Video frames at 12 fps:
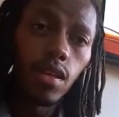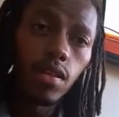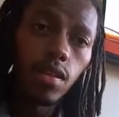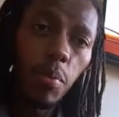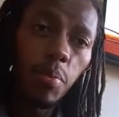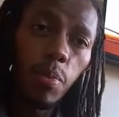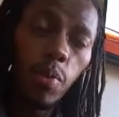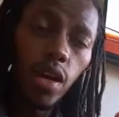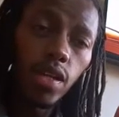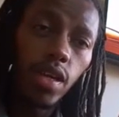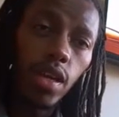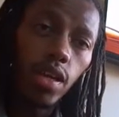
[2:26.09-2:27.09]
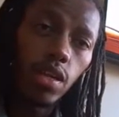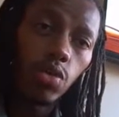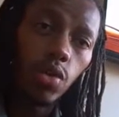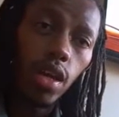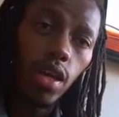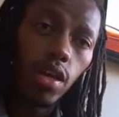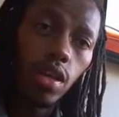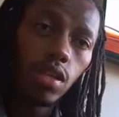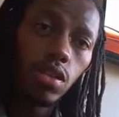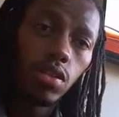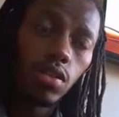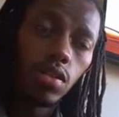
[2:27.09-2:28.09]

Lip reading: some people had taken her to KNH.